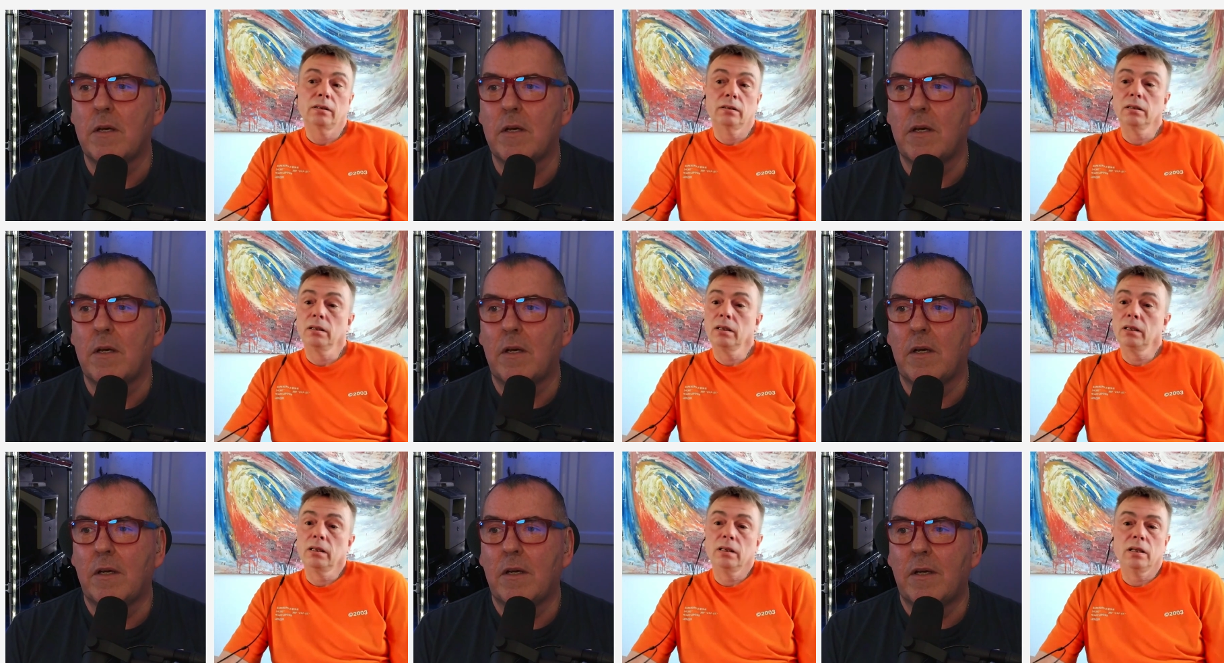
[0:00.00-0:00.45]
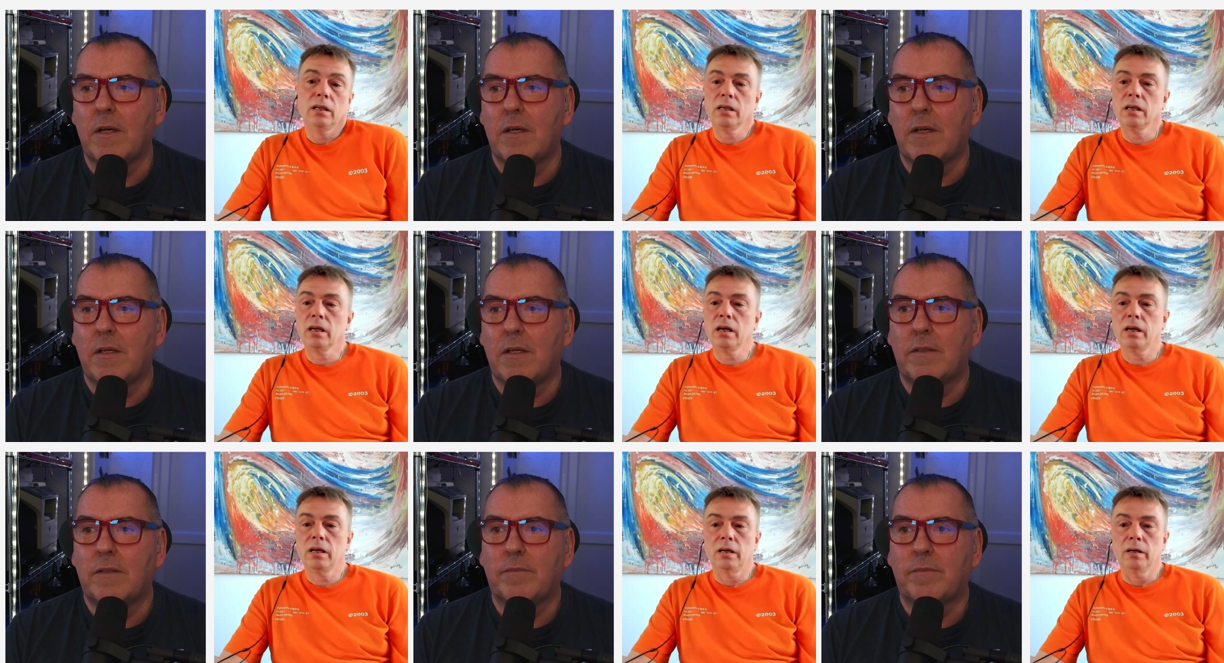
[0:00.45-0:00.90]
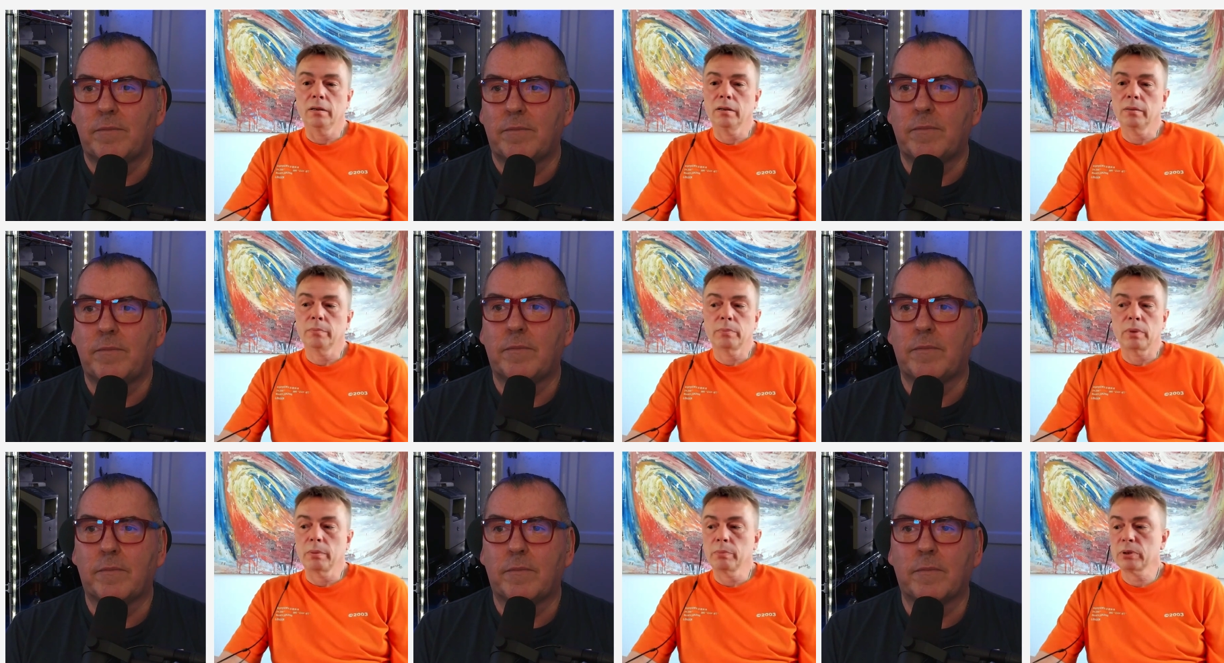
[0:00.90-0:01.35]
Speaker 1: Uh,
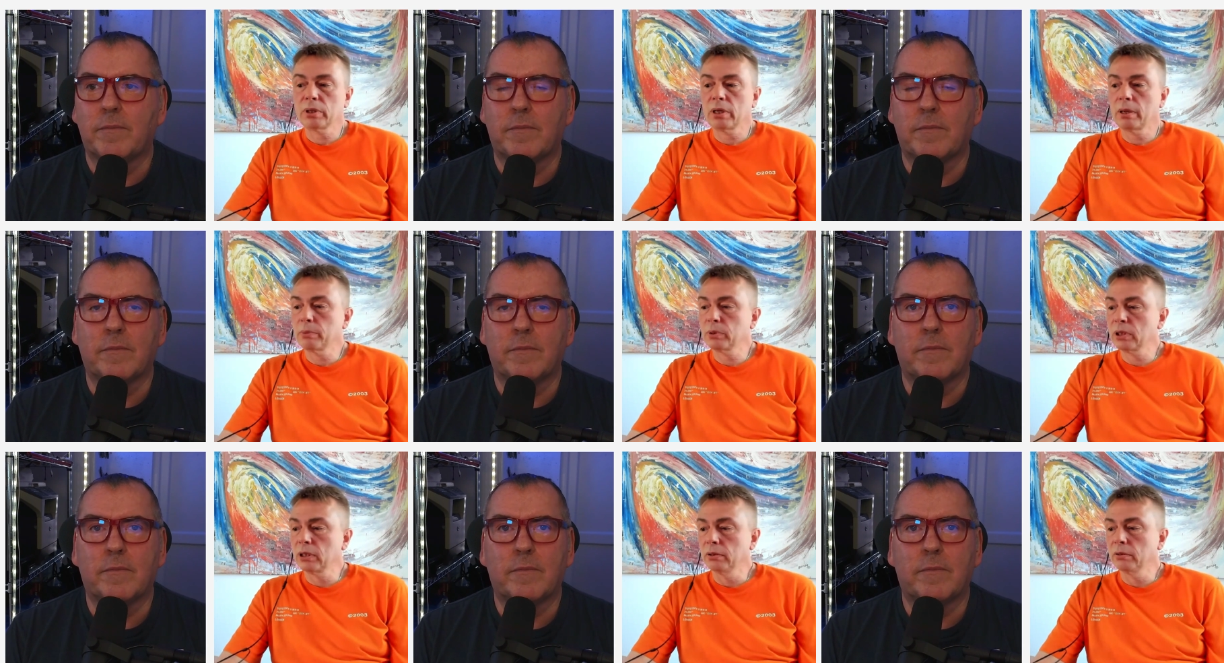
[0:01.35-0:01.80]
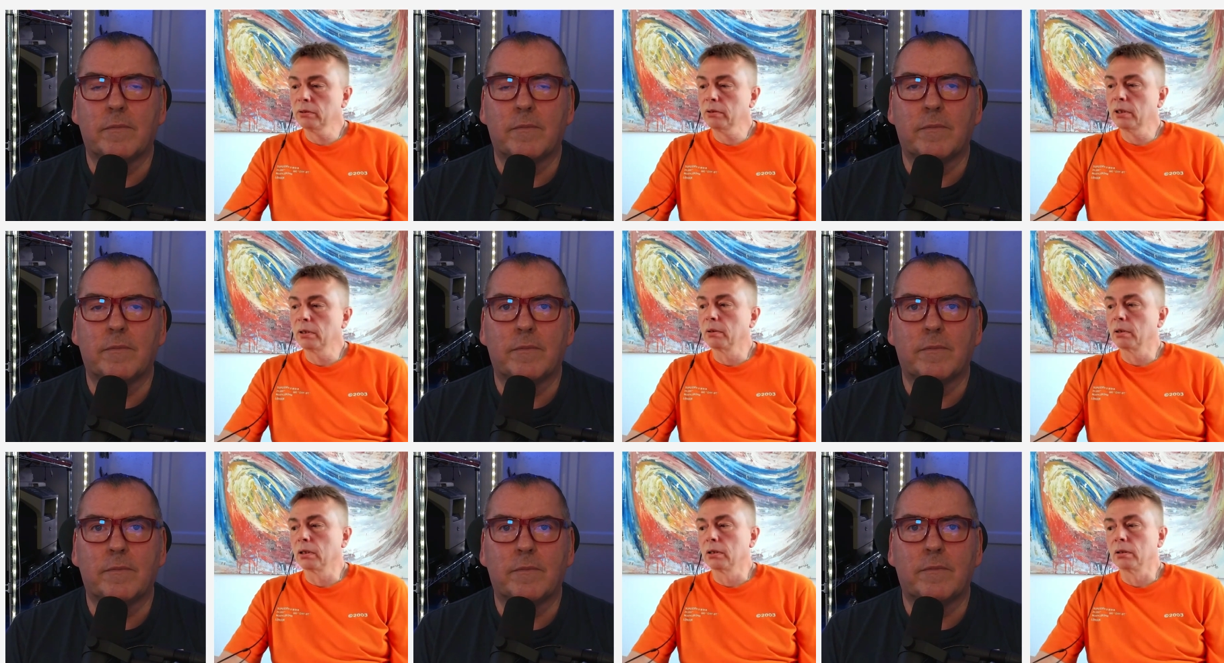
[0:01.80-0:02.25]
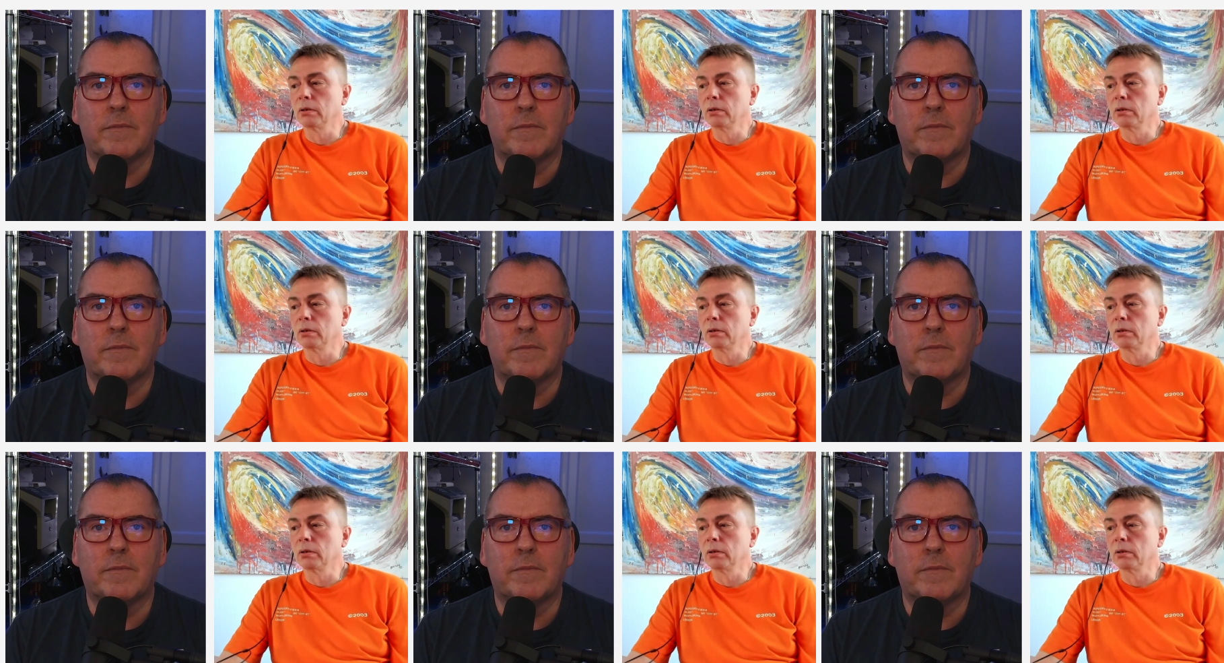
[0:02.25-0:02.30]
yeah, absolutely.